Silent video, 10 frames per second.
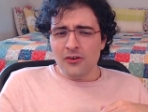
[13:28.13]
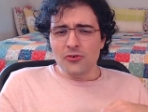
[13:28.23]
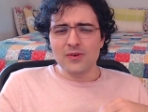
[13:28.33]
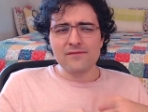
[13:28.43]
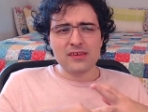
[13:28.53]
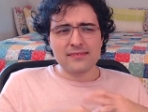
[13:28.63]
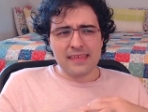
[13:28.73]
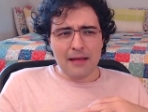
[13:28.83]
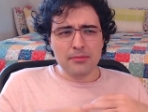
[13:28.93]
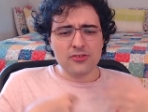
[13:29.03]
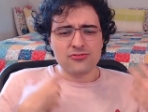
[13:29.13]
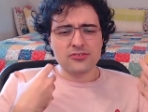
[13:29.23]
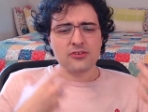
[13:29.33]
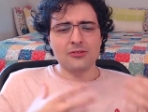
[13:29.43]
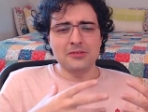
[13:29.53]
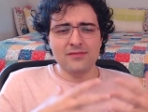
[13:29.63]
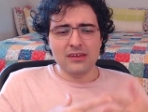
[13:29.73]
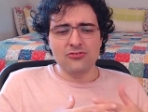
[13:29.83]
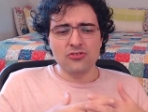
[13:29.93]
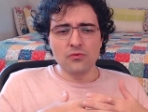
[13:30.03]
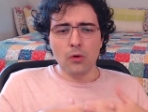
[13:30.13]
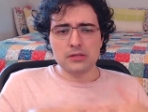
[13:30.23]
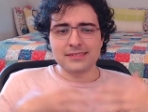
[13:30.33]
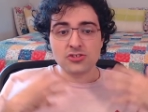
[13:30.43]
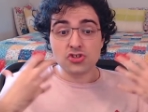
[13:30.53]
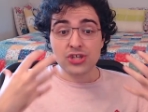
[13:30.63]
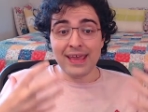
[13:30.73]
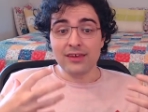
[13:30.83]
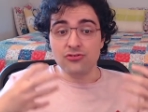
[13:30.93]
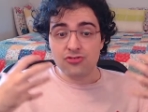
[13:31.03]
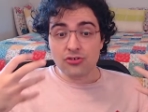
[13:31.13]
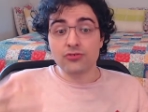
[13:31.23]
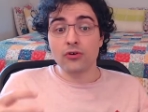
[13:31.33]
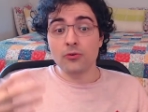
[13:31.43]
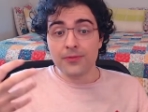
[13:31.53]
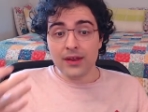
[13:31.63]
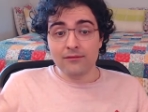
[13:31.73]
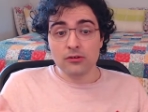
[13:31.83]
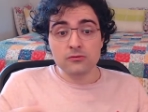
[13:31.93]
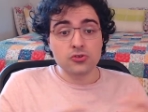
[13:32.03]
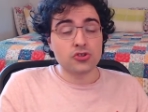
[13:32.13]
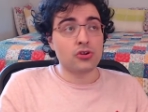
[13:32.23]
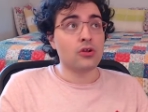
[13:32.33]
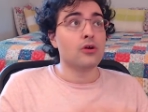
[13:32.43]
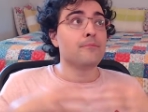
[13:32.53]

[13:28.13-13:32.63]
We've established that Cultivation wants change and growth and evolution.